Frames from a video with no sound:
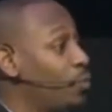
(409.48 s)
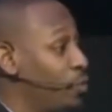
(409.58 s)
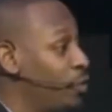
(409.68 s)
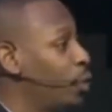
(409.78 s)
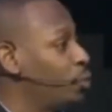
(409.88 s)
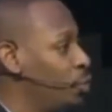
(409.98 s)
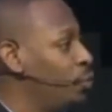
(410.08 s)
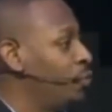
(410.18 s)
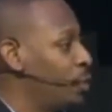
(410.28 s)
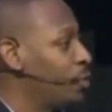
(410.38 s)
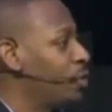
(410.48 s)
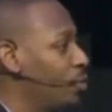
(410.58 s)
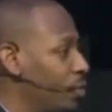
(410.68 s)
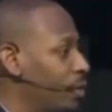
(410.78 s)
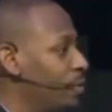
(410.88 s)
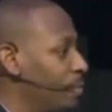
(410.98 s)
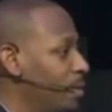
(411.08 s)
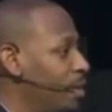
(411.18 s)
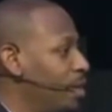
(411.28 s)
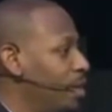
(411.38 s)
for those who fear the Lord.
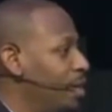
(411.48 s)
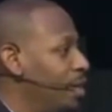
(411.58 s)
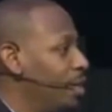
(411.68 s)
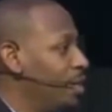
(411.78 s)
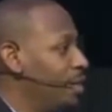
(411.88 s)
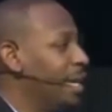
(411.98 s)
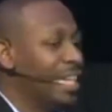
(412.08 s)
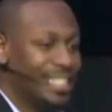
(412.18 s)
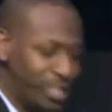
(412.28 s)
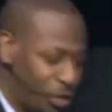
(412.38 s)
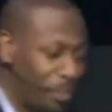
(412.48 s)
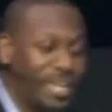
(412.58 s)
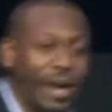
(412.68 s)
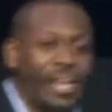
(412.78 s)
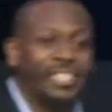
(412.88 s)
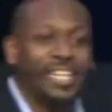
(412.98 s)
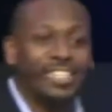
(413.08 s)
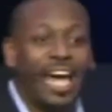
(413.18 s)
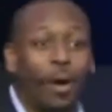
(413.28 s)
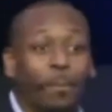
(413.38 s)
Now listen to me now. He
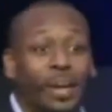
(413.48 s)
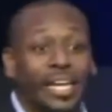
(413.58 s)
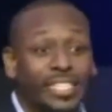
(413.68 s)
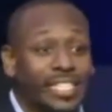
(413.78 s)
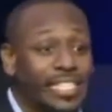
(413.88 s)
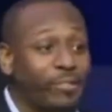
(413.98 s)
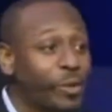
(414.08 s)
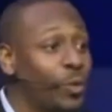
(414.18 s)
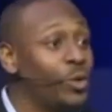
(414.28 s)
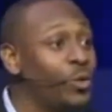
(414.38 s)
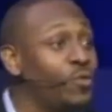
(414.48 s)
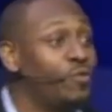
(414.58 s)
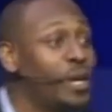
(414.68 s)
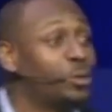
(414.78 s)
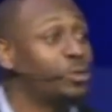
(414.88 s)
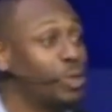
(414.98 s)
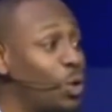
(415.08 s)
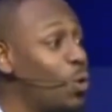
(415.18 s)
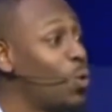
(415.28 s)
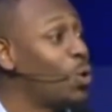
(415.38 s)
says, how blessed is everyone who fears the
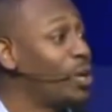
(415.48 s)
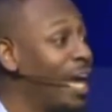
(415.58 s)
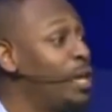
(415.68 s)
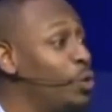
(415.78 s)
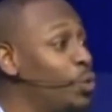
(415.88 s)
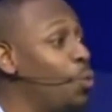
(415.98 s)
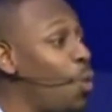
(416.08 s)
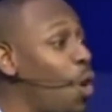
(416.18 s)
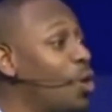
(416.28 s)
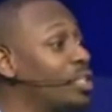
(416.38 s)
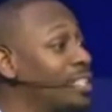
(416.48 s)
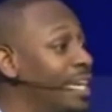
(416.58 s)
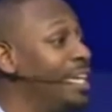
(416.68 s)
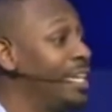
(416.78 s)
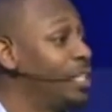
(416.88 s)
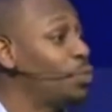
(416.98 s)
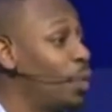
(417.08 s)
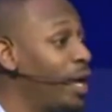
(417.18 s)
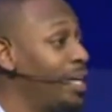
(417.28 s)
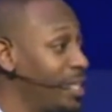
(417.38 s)
Lord and who walks in his
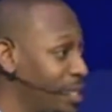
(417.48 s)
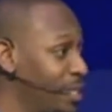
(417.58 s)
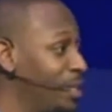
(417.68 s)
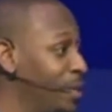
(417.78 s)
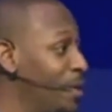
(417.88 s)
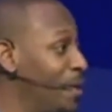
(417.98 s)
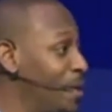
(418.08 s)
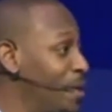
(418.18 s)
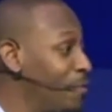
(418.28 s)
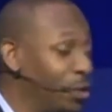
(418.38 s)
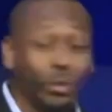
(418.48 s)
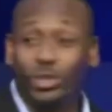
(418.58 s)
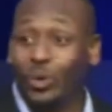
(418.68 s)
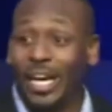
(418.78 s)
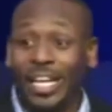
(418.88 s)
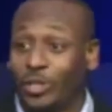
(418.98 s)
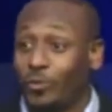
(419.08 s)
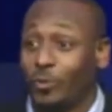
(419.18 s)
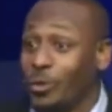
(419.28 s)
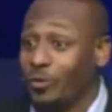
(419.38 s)
ways. For you shall eat the
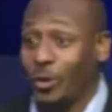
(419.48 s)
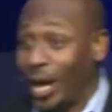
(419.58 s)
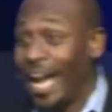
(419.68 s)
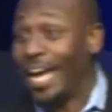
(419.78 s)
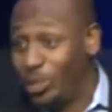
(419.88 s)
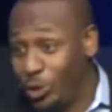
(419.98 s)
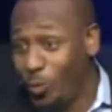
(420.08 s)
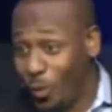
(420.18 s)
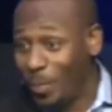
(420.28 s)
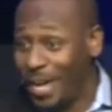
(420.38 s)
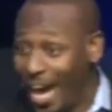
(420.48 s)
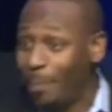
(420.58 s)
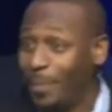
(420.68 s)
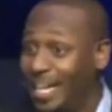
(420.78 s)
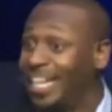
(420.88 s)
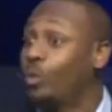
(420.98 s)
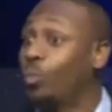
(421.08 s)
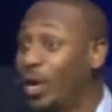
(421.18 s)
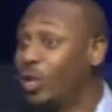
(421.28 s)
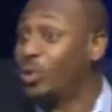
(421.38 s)
fruit of your hand. You will be happy, and it
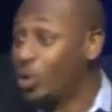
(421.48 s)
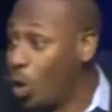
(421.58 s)
will go